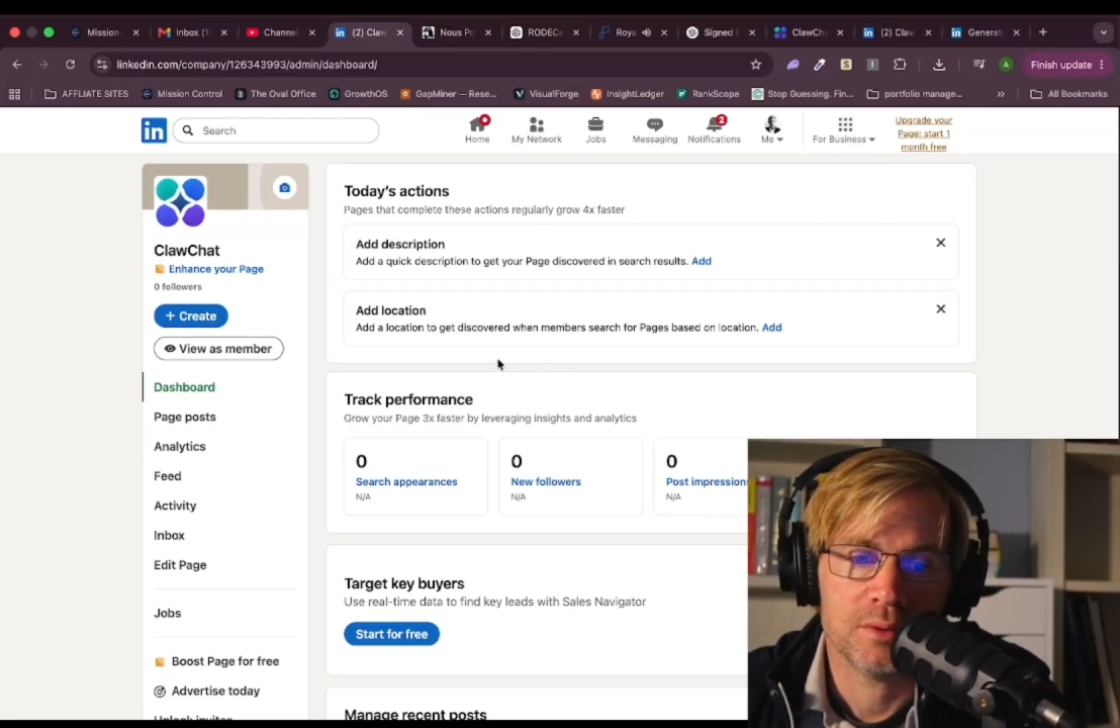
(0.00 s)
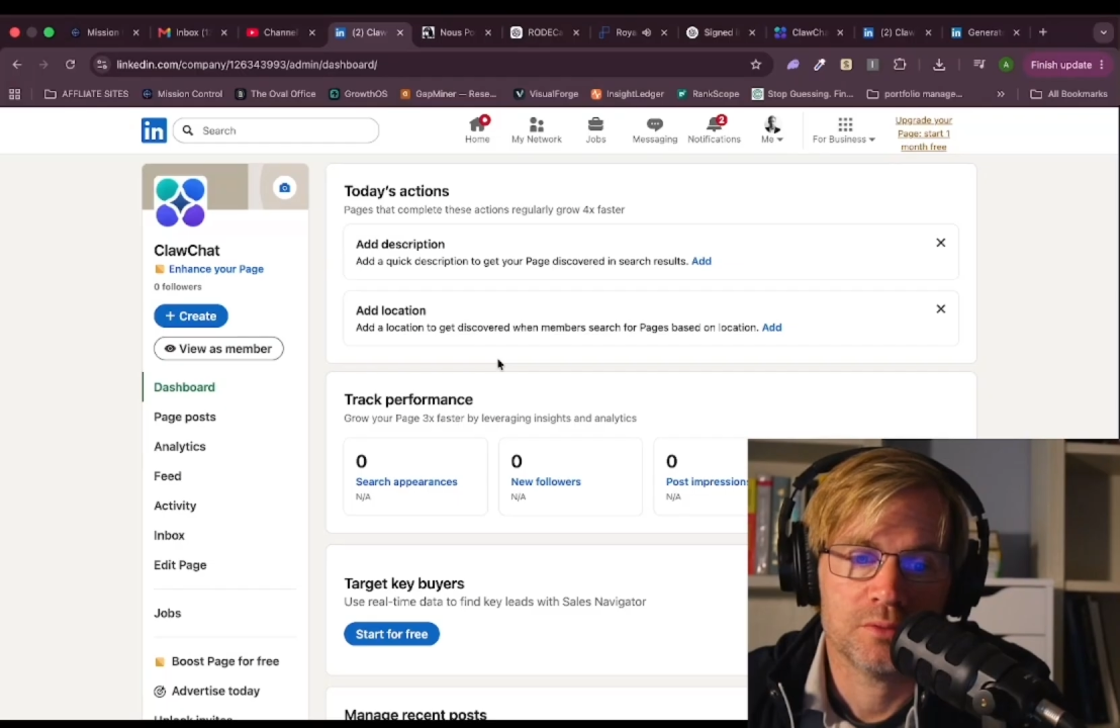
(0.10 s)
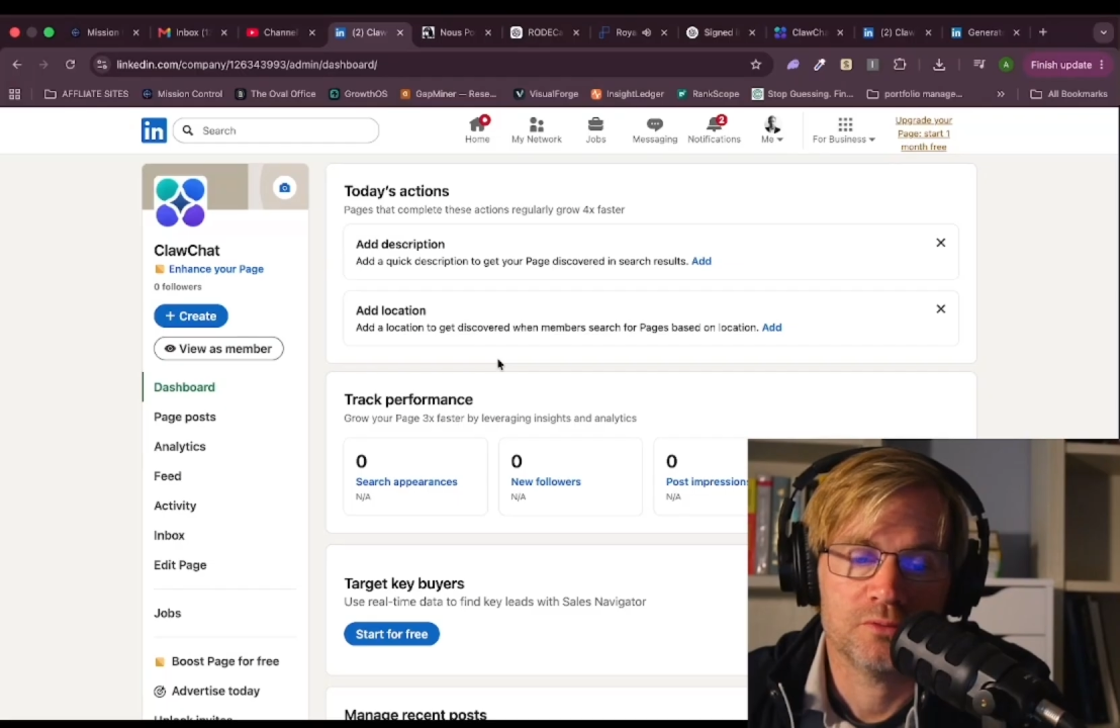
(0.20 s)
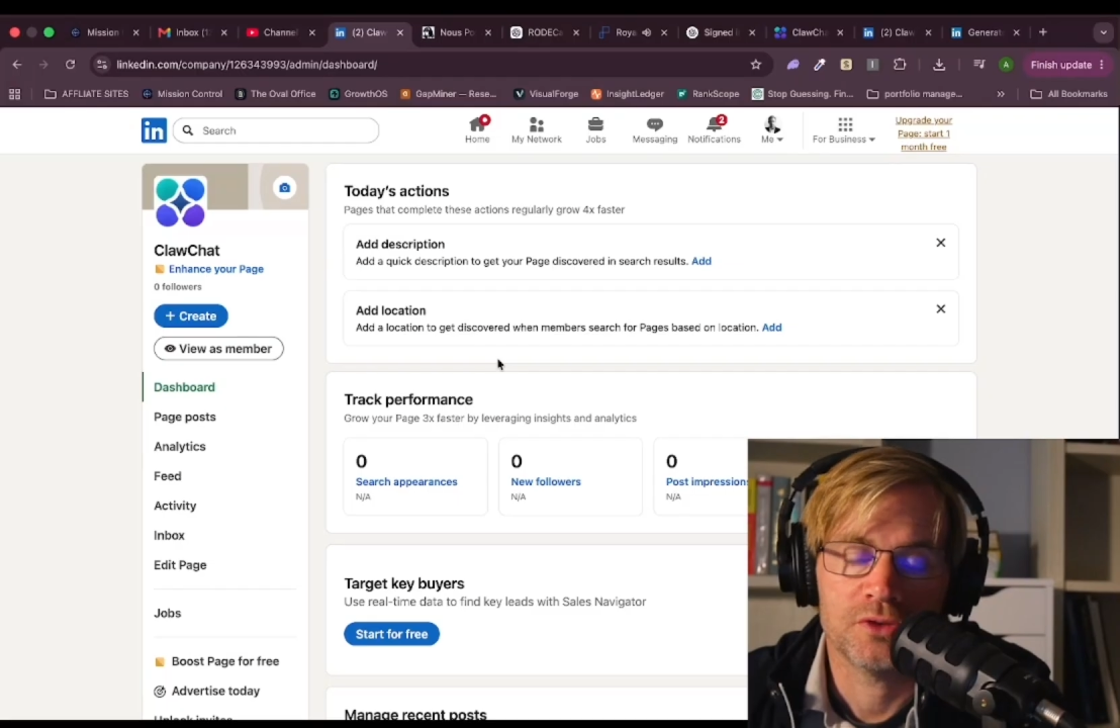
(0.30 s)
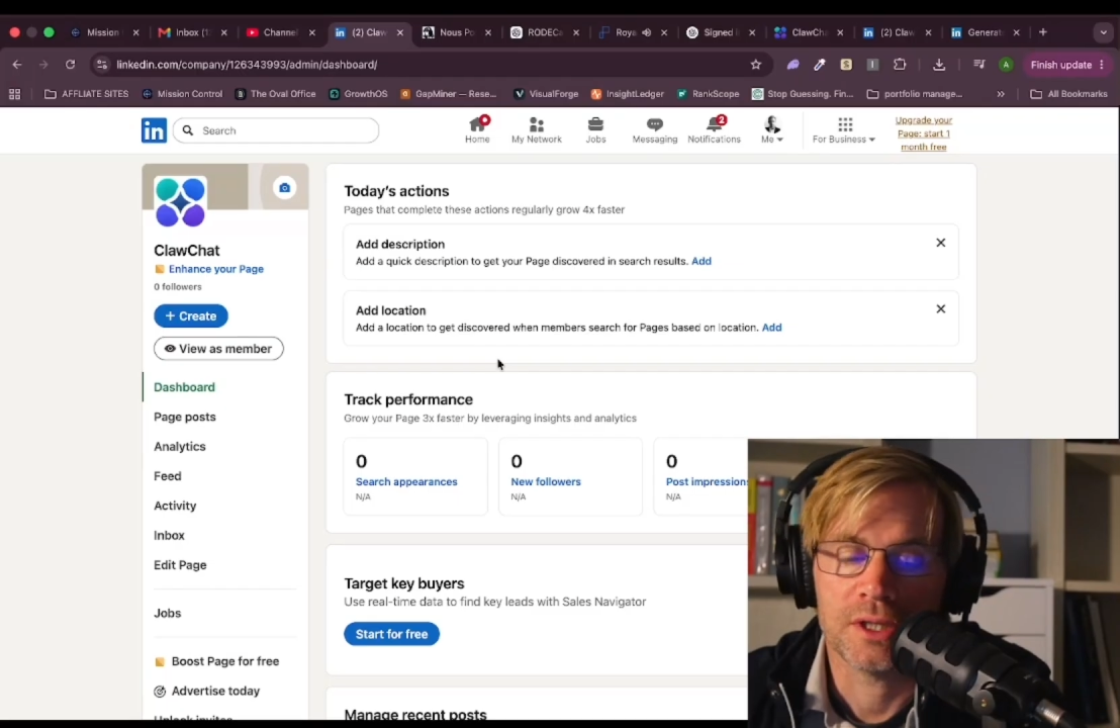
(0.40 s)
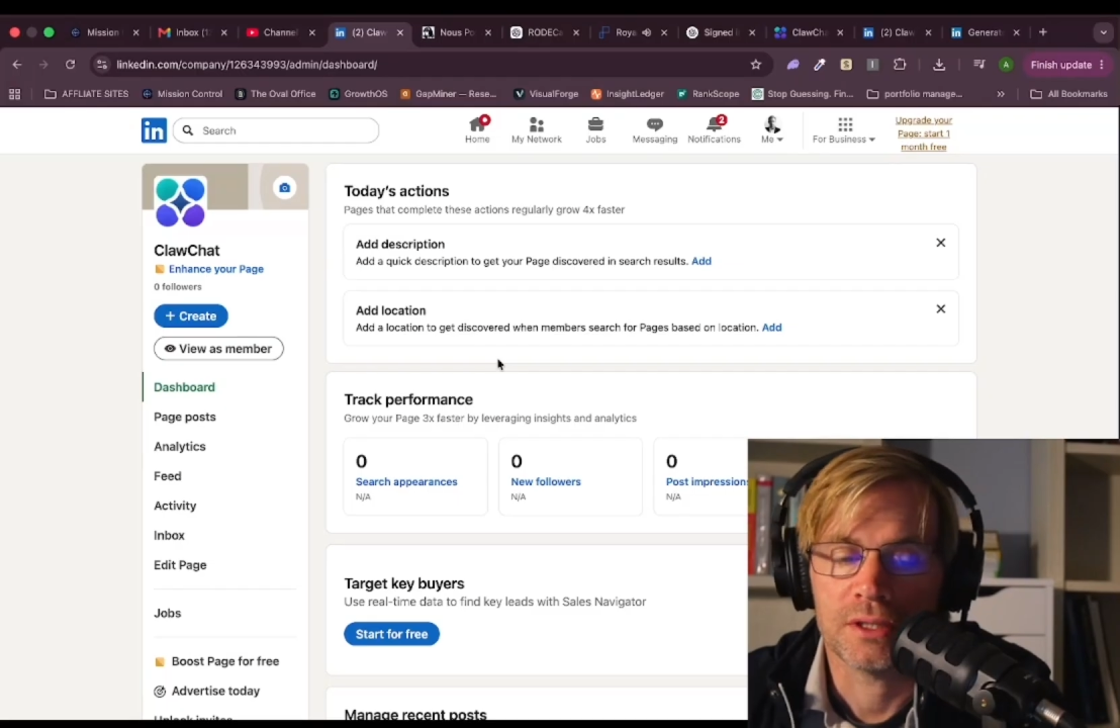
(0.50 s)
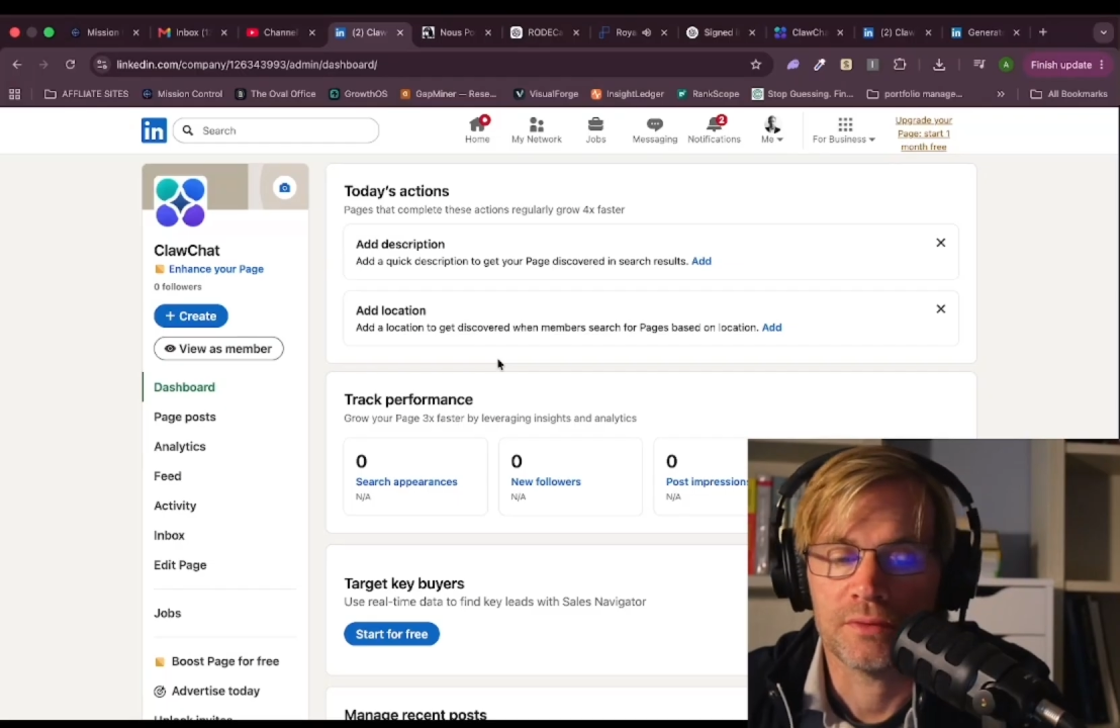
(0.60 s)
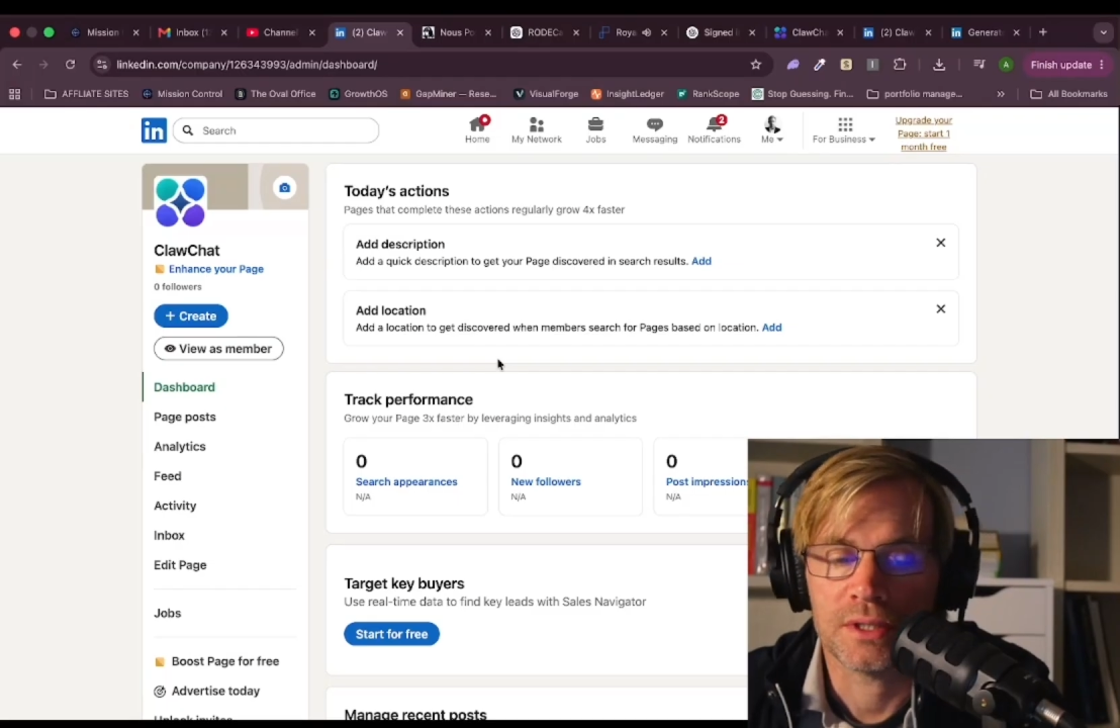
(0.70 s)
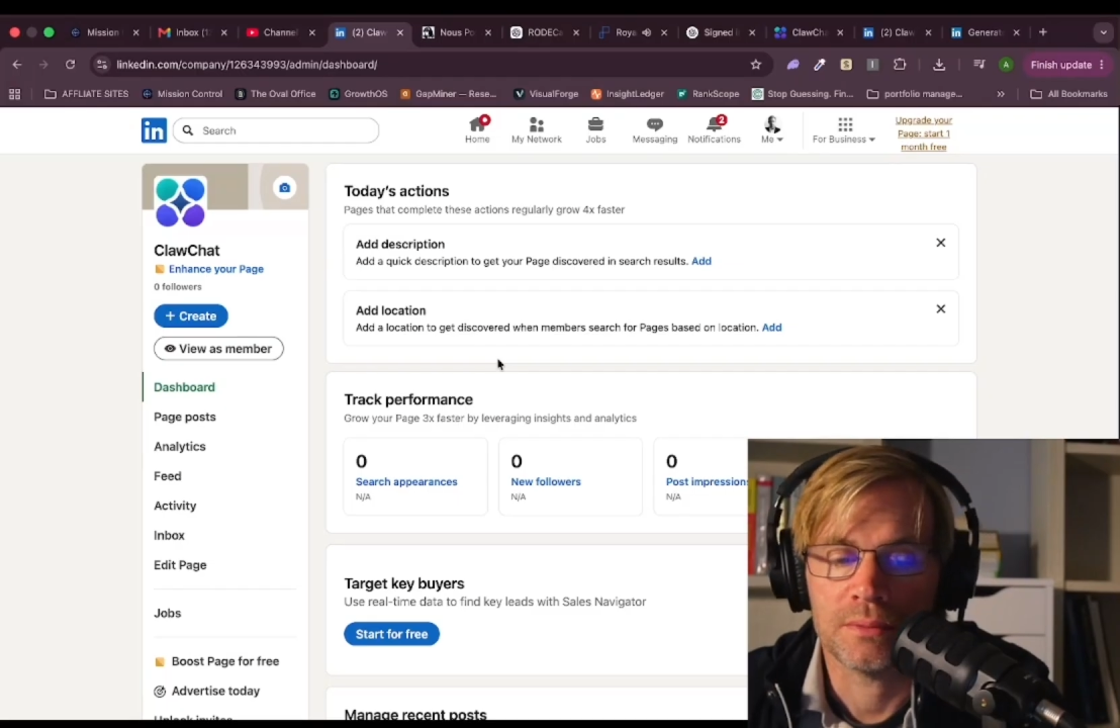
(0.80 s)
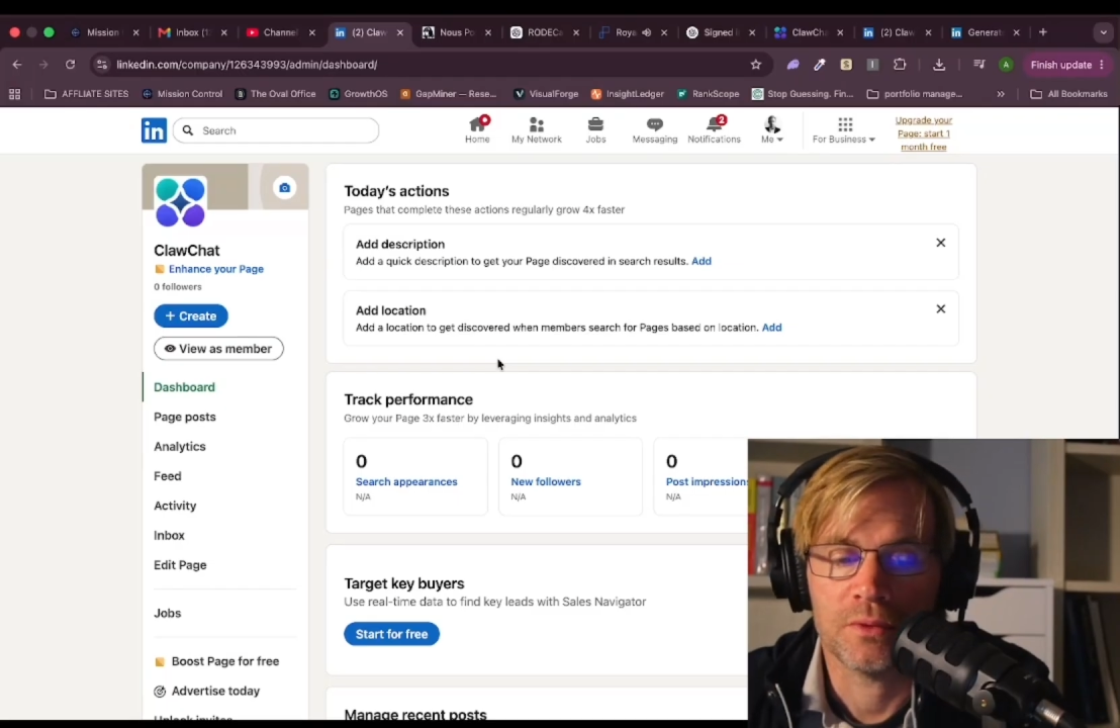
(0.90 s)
relatively simple for